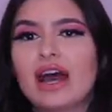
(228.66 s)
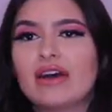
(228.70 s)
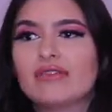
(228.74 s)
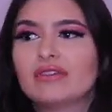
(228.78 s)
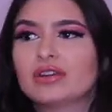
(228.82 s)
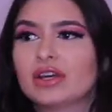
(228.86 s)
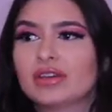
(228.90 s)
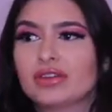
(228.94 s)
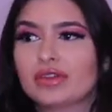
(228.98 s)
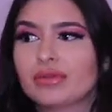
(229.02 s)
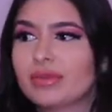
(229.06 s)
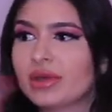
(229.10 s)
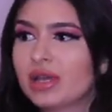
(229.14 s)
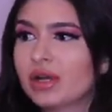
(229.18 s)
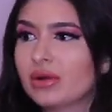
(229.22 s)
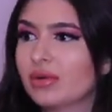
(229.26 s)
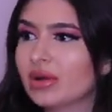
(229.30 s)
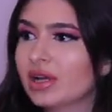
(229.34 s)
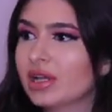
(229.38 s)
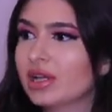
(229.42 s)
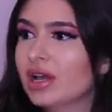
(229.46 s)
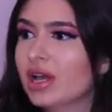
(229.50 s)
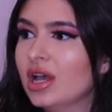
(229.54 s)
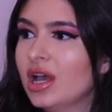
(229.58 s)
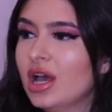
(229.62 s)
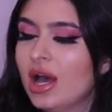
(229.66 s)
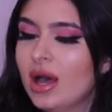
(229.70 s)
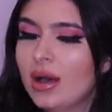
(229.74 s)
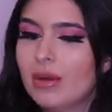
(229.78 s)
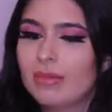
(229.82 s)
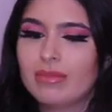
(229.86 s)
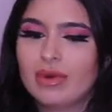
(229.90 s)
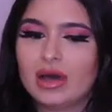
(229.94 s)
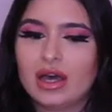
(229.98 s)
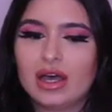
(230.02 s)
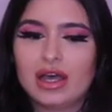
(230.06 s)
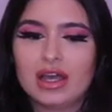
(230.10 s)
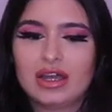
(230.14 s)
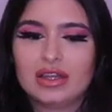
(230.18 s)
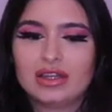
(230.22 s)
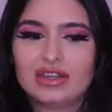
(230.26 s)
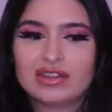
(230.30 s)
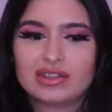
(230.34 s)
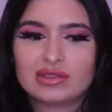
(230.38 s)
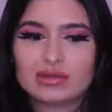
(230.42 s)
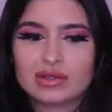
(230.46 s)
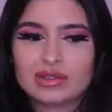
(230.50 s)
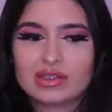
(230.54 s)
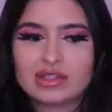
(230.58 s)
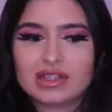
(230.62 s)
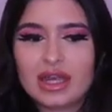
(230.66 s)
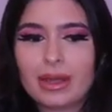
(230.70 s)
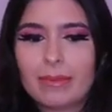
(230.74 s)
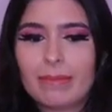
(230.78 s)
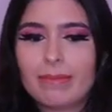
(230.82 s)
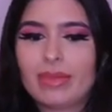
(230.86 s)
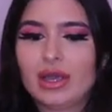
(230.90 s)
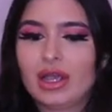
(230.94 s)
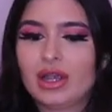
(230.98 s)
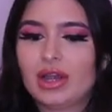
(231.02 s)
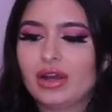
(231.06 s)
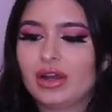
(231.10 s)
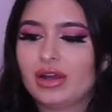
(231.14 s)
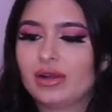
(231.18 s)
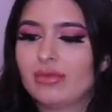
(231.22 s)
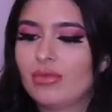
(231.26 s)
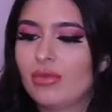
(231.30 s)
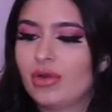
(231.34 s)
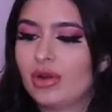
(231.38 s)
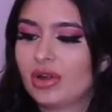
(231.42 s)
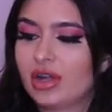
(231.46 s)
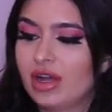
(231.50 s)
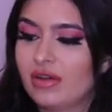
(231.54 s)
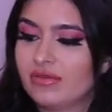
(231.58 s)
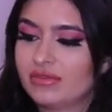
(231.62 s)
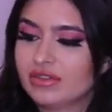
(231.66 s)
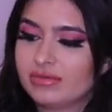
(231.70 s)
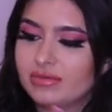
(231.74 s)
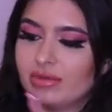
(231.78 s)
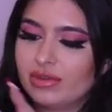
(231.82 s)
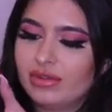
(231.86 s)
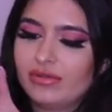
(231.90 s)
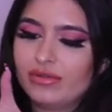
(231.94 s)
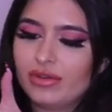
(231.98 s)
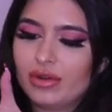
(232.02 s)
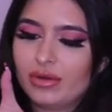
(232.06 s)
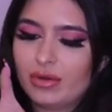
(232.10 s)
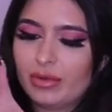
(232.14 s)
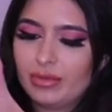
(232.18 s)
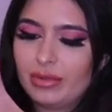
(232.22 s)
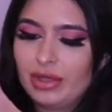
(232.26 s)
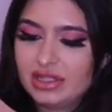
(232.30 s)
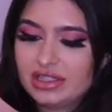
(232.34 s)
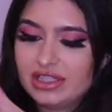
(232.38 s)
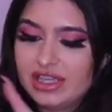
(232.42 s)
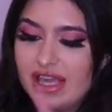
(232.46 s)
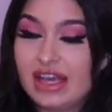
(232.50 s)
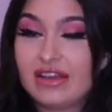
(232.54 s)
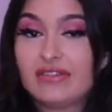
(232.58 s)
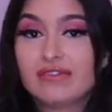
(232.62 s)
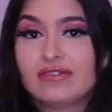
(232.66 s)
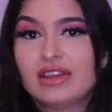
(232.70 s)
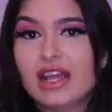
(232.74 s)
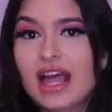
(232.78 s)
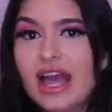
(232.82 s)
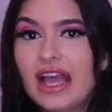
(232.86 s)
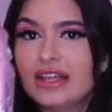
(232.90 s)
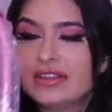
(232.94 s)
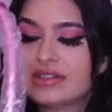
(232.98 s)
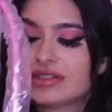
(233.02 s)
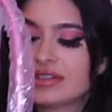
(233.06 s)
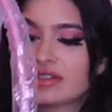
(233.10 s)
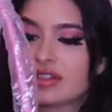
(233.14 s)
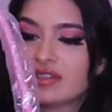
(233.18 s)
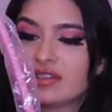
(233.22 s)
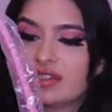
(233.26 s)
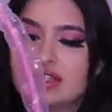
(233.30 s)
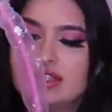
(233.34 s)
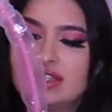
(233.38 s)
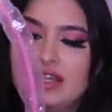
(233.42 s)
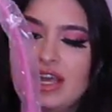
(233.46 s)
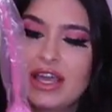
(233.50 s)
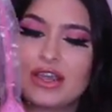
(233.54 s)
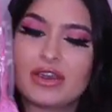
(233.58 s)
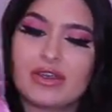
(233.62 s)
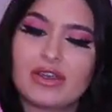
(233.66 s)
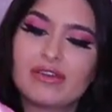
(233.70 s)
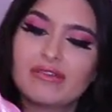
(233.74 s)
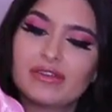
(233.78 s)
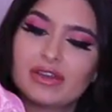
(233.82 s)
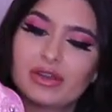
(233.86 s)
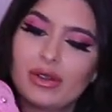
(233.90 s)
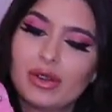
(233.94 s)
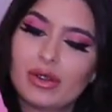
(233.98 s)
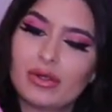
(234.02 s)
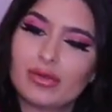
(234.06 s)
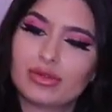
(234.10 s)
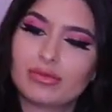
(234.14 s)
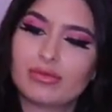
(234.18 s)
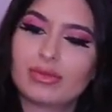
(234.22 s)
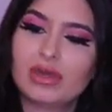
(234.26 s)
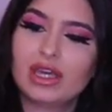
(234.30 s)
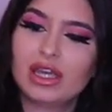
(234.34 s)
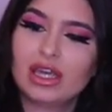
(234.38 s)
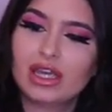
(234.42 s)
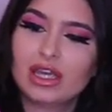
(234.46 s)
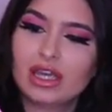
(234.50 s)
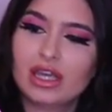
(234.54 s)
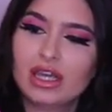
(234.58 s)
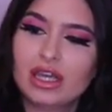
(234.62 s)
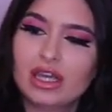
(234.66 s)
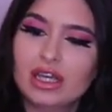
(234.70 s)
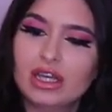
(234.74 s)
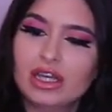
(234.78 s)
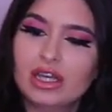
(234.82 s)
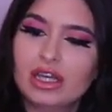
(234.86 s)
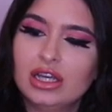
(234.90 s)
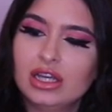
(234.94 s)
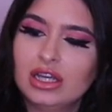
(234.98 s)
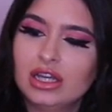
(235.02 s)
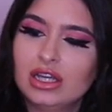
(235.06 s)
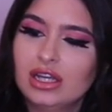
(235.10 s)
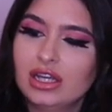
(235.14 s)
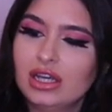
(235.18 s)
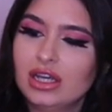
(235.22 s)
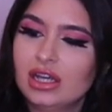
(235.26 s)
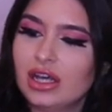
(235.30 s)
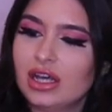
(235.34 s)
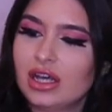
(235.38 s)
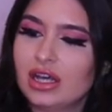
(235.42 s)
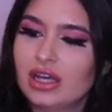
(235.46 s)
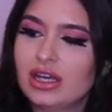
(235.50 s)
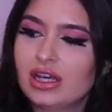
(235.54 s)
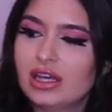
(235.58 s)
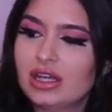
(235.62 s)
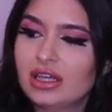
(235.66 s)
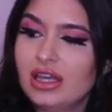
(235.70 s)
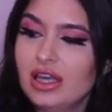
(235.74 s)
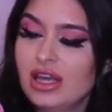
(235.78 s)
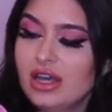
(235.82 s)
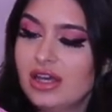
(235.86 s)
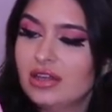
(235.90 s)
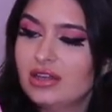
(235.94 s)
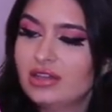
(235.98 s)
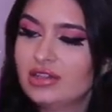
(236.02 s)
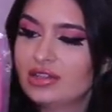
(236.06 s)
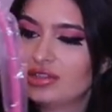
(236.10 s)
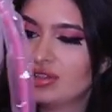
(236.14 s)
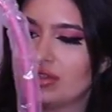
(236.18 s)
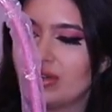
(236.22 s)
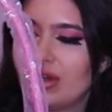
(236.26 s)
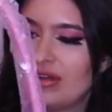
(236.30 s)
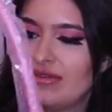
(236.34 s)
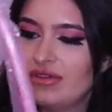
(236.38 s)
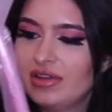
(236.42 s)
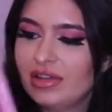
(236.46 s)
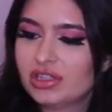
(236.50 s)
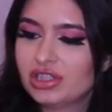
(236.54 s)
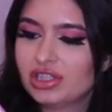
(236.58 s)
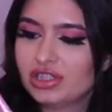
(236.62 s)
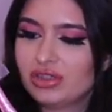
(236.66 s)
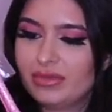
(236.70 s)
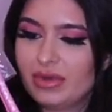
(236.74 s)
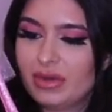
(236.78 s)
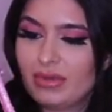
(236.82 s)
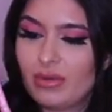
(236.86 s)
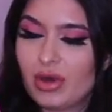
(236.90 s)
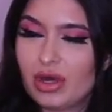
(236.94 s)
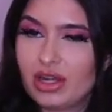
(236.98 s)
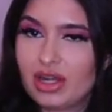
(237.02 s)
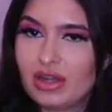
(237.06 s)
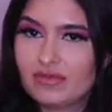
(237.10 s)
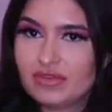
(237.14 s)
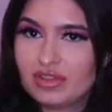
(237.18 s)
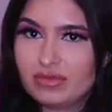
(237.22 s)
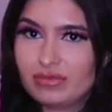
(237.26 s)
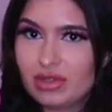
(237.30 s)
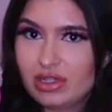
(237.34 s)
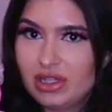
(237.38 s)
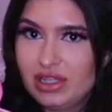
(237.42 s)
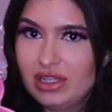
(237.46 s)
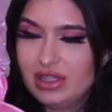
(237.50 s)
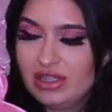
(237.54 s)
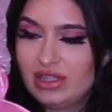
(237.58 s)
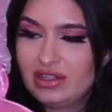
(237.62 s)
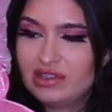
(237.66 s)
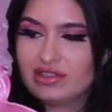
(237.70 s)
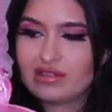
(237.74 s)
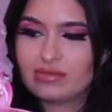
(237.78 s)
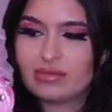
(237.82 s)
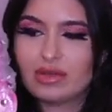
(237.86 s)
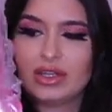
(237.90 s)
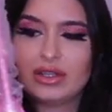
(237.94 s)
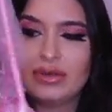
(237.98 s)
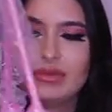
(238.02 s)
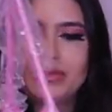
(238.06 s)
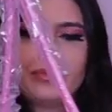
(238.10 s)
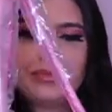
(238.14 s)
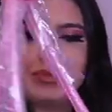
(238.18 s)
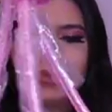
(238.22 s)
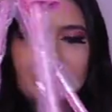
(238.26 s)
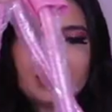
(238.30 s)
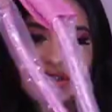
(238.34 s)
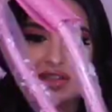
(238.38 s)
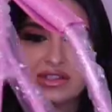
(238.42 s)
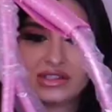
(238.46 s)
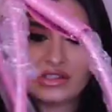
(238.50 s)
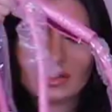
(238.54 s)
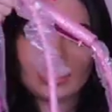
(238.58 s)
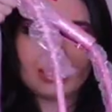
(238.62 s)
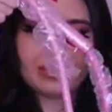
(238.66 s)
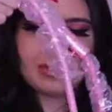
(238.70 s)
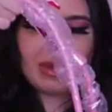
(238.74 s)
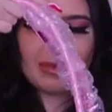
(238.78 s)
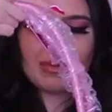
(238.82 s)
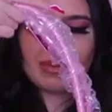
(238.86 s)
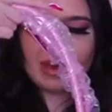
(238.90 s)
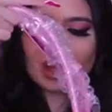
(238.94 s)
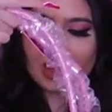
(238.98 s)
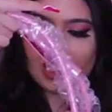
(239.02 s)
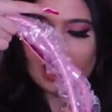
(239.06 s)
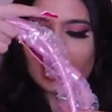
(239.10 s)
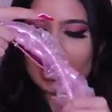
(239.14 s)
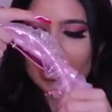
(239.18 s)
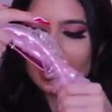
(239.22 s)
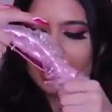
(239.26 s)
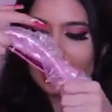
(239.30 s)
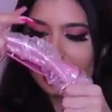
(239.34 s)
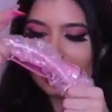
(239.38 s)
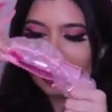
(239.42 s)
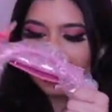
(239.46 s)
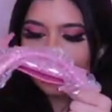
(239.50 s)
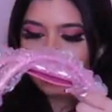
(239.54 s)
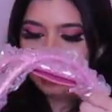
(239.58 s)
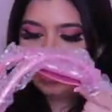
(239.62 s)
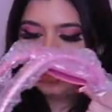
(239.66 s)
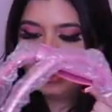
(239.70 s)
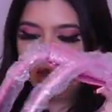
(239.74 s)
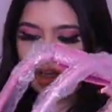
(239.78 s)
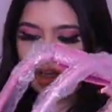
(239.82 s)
have another pink one, but this one's like bigger, more comfortable for when we take flights, because I take her everywhere with me. So I feel like she'll be more comfortable in this one. It's a little bit bigger and